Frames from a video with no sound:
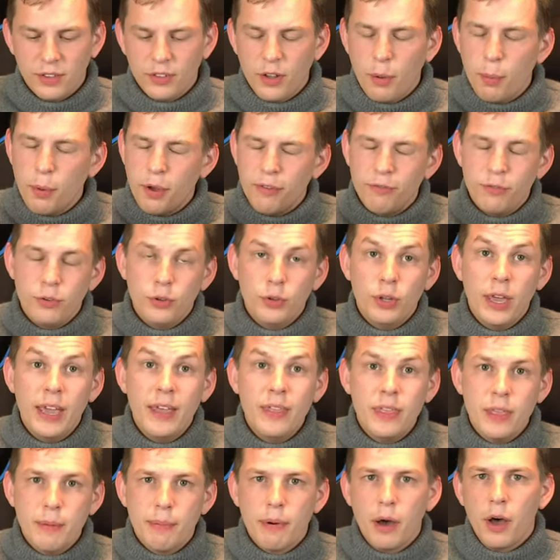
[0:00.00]
things up have
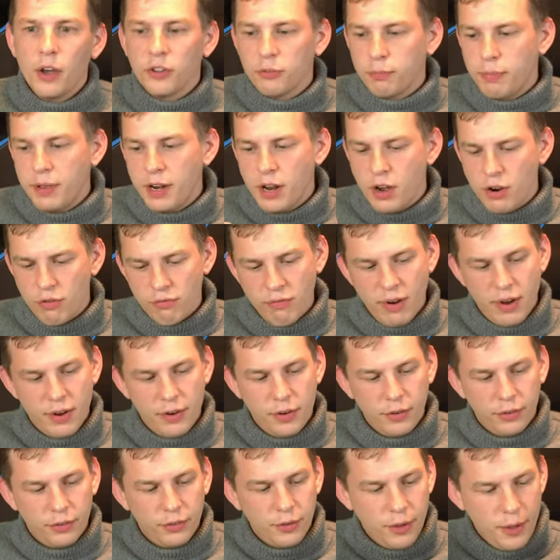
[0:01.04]
in the past been
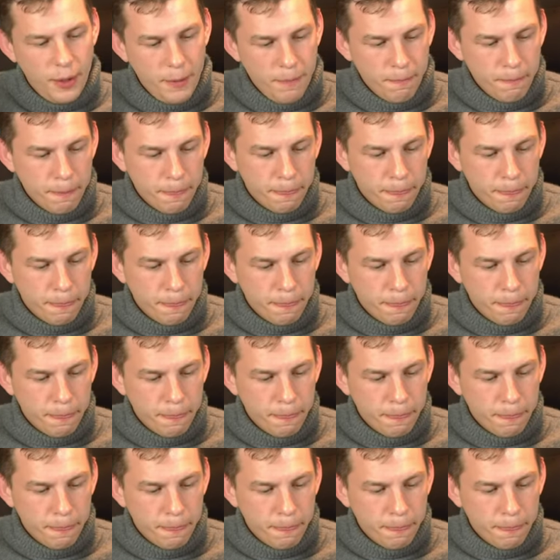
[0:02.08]
horrendous.